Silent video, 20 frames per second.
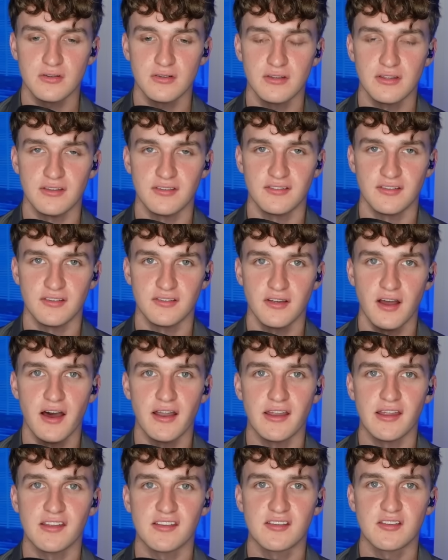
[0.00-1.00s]
is
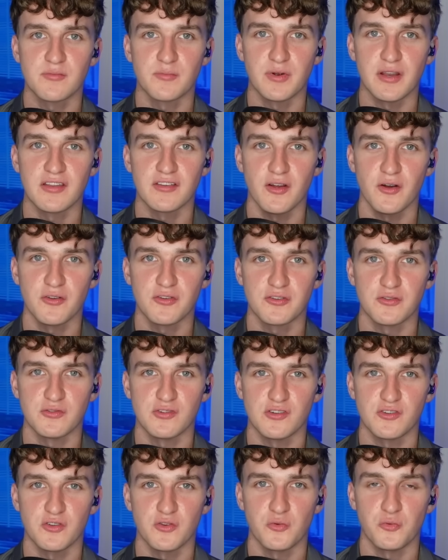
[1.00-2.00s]
dishonest, but it's also
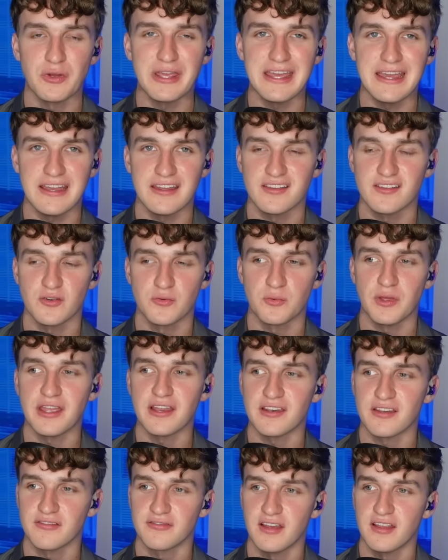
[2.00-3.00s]
just weak. It's a
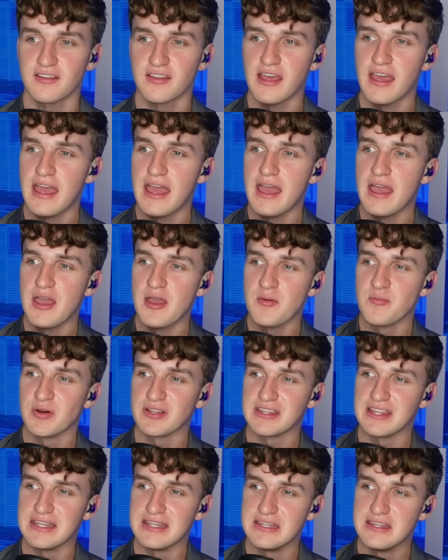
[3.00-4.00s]
weak defense.
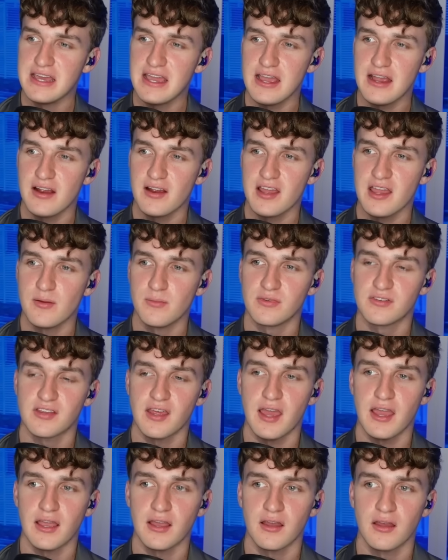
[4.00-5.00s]
But then there, him
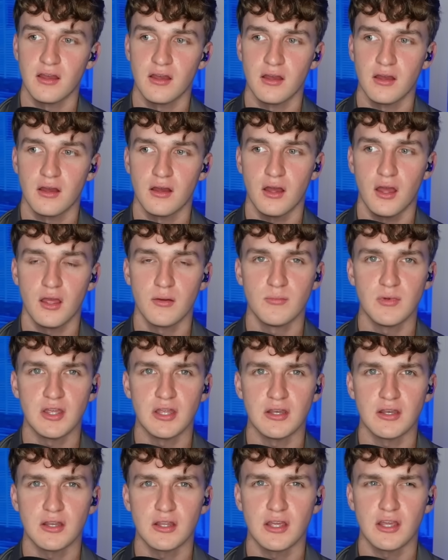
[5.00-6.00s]
saying, I
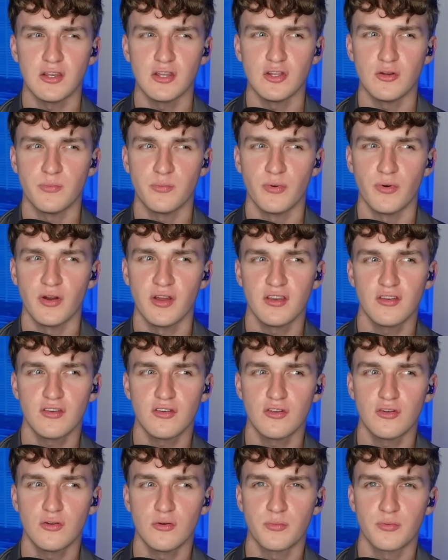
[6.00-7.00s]
mean, can you point
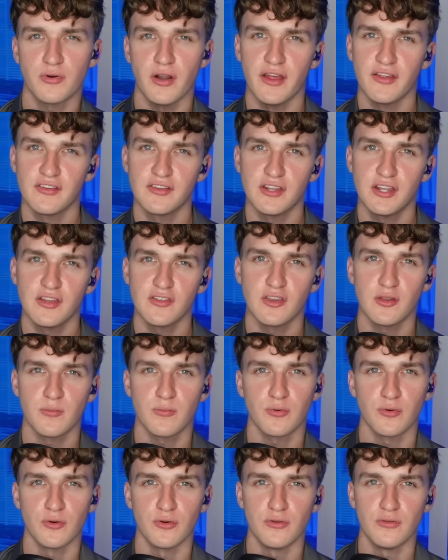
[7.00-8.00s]
to precedent that
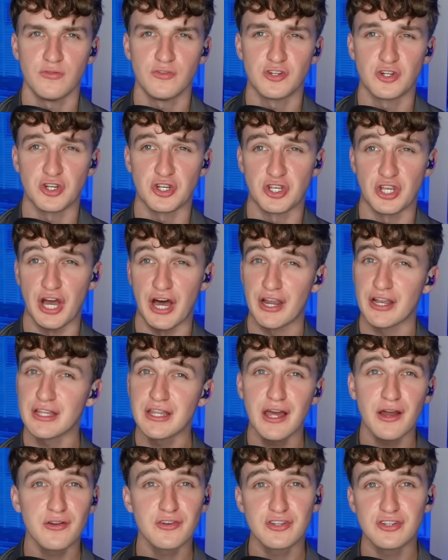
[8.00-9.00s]
proves you're not
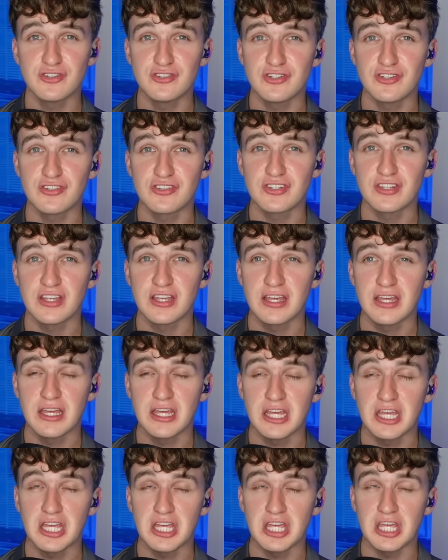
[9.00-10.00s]
allowed to just
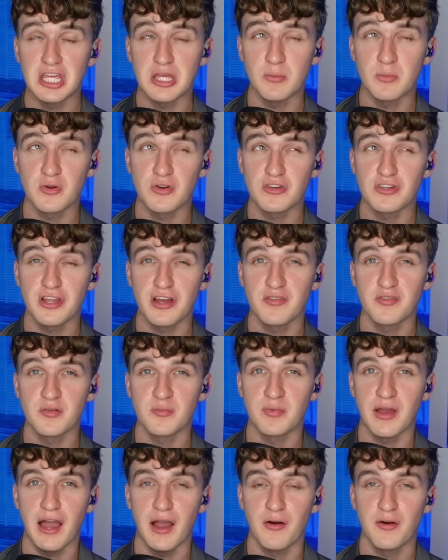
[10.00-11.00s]
keep yourself
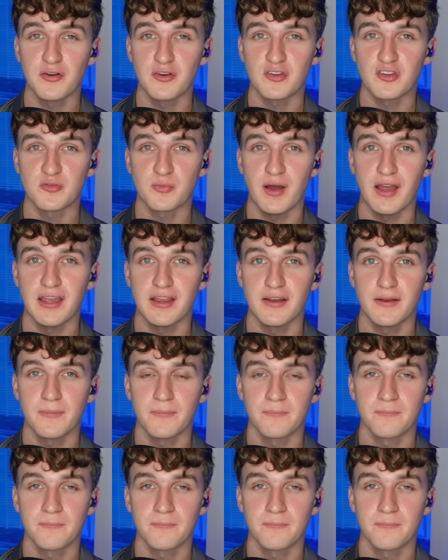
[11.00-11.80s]
in power despite